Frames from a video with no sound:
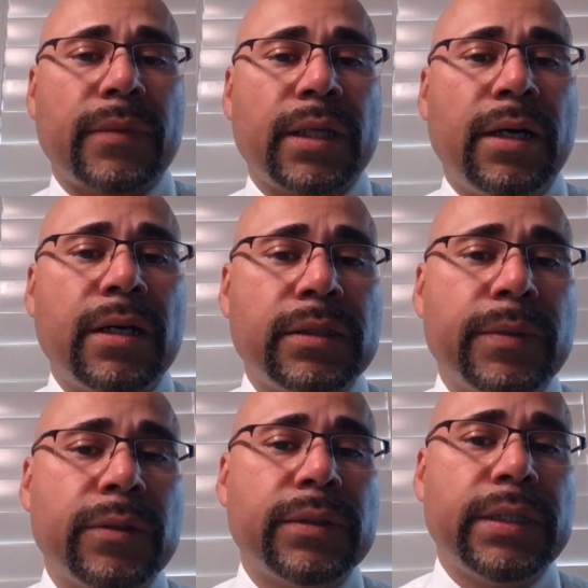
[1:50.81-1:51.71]

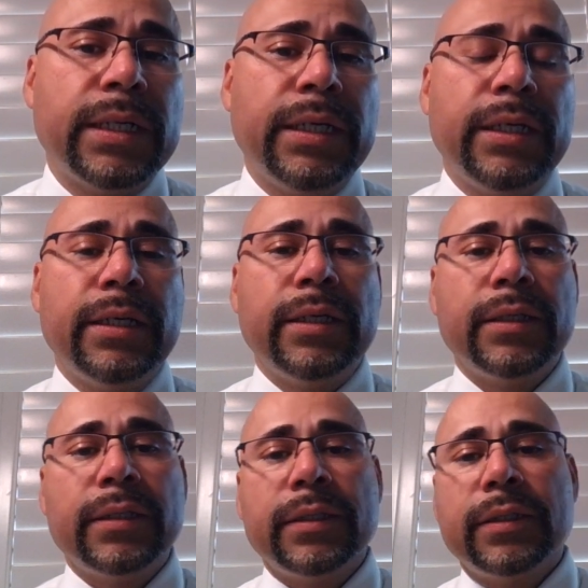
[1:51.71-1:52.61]
hospital setting
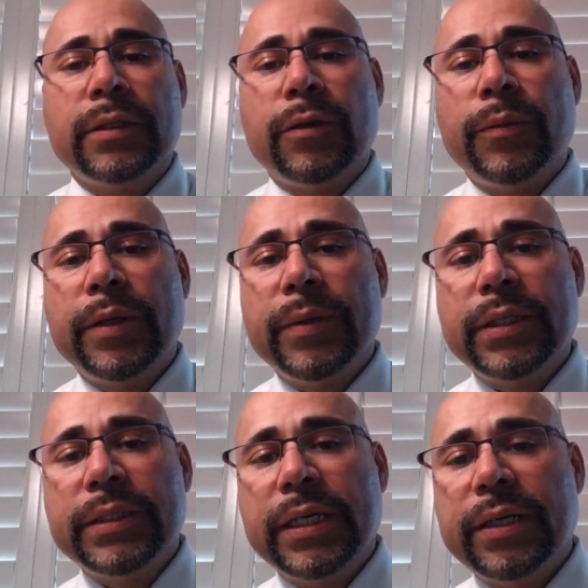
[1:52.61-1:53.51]
or
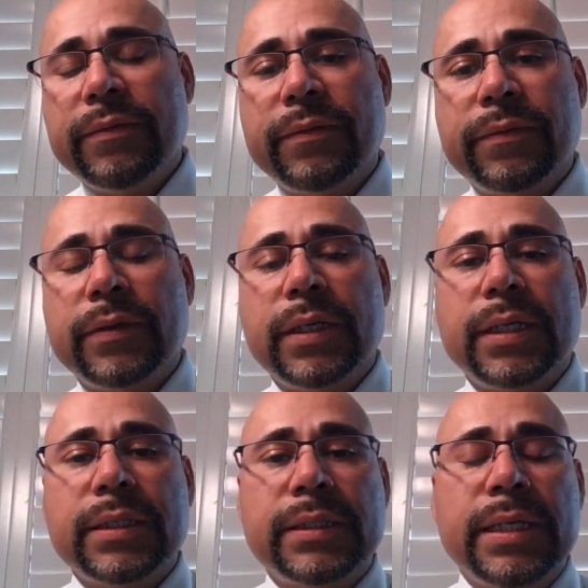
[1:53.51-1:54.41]
rehabilitative
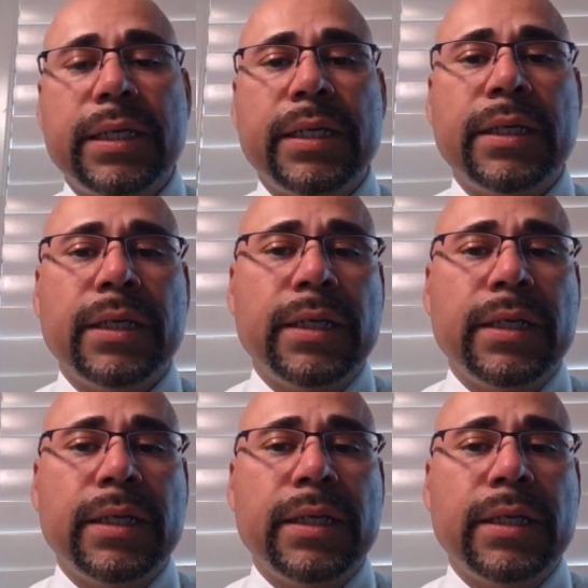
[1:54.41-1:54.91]
setting,